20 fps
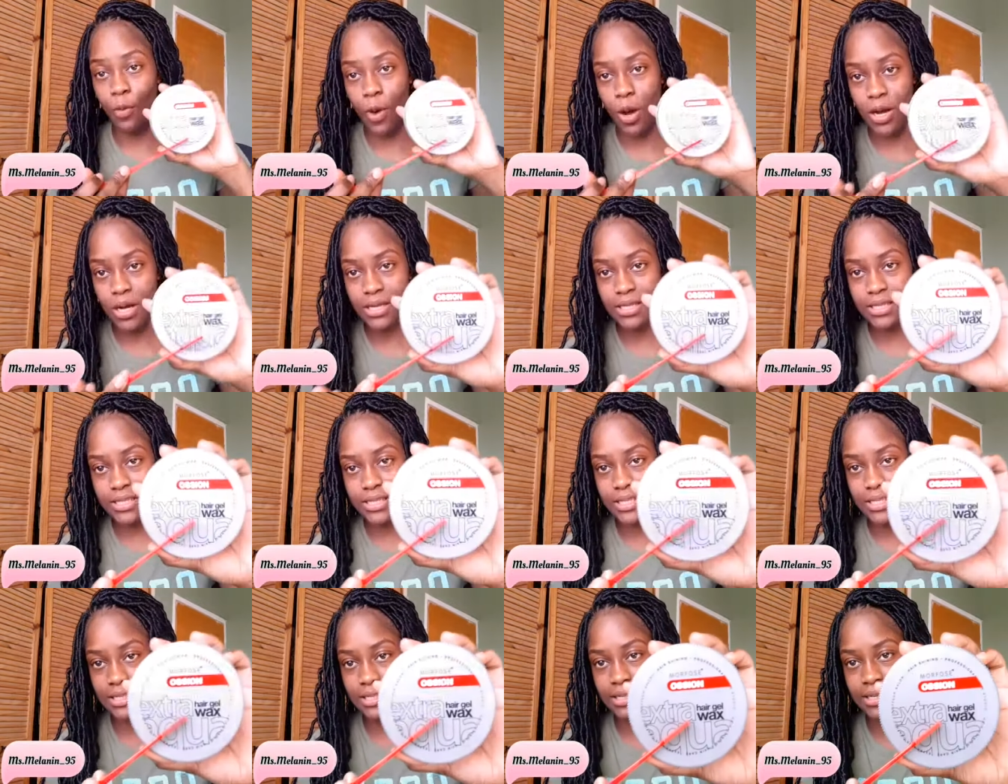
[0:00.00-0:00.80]
wax
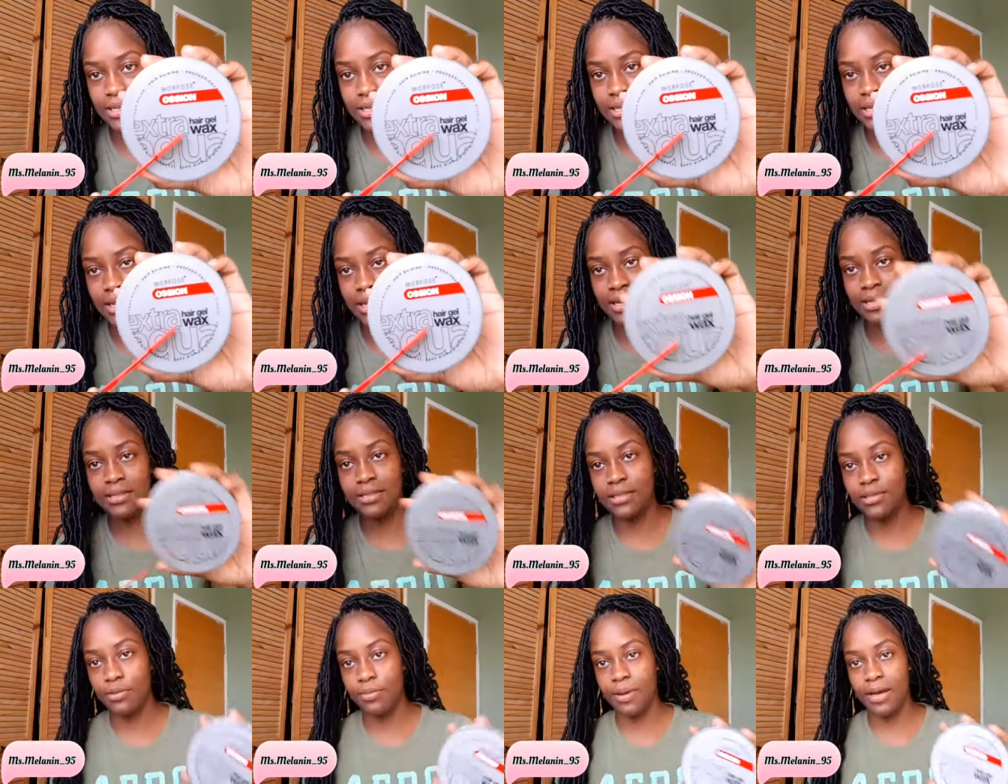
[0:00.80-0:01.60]

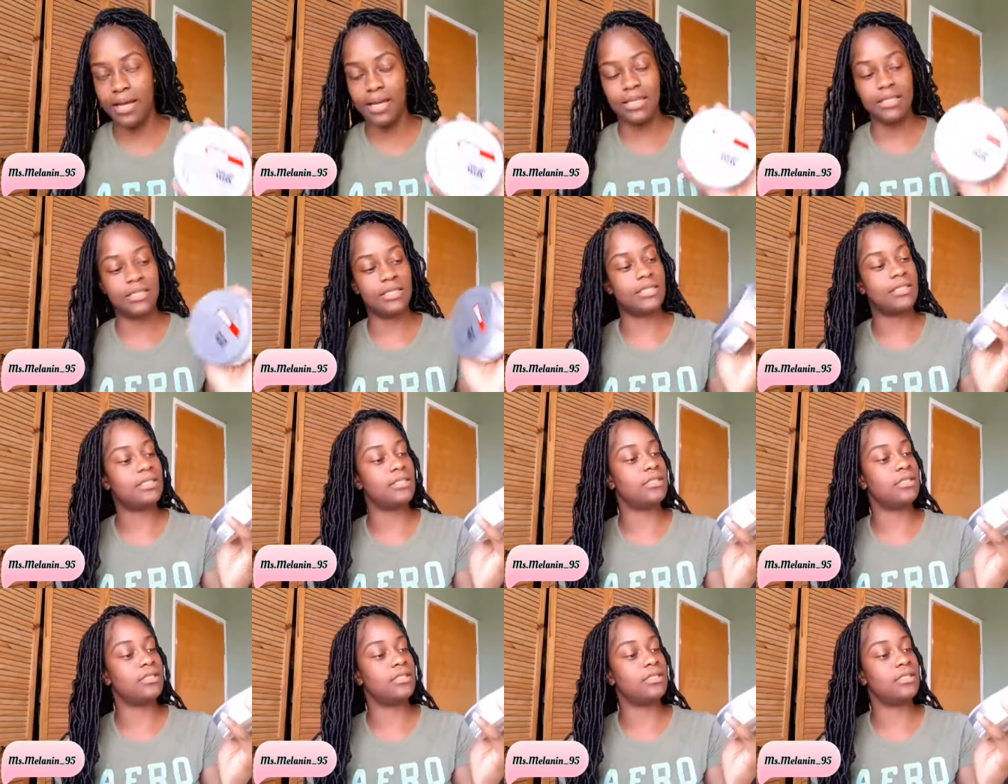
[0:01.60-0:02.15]
to do my edges.